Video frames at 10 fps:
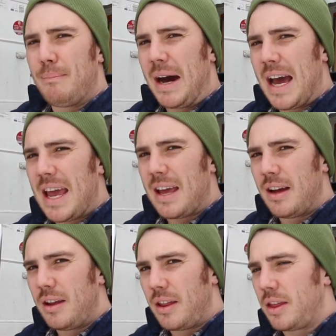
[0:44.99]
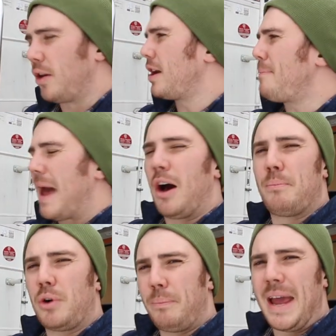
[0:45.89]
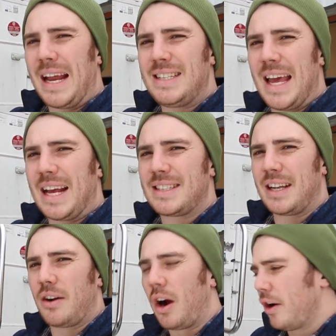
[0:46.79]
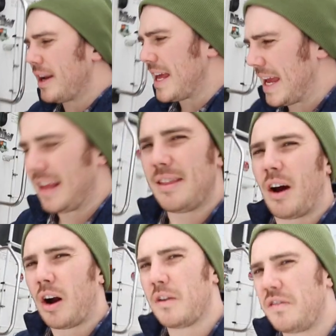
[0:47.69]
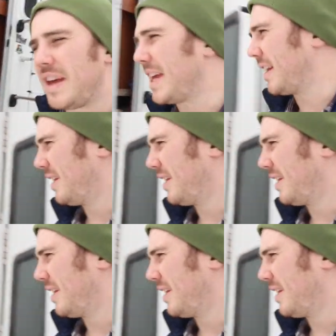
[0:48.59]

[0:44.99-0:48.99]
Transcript: my 30 pound propane tanks that are already in the RV.